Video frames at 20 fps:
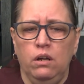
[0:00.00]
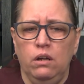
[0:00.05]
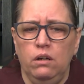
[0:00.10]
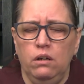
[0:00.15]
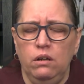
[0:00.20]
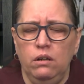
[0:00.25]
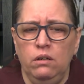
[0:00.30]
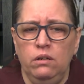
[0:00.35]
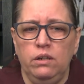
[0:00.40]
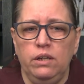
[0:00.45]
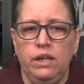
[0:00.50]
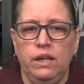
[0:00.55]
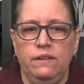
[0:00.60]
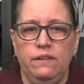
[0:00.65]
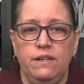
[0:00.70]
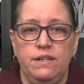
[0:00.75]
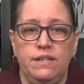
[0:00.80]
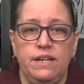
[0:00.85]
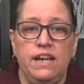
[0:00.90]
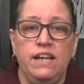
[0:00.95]
in
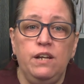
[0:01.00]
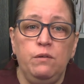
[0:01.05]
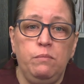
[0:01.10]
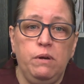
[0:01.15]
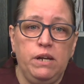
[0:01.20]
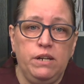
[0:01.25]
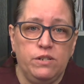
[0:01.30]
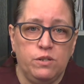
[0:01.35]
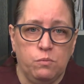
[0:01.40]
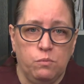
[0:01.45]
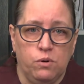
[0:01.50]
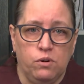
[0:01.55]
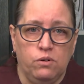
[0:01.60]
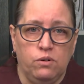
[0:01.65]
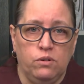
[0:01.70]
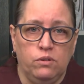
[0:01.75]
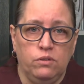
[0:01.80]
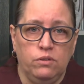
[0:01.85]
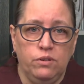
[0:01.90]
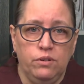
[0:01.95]
the database
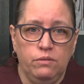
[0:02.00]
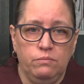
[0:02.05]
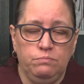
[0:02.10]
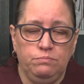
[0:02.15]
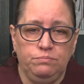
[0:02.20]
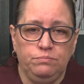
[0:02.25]
world,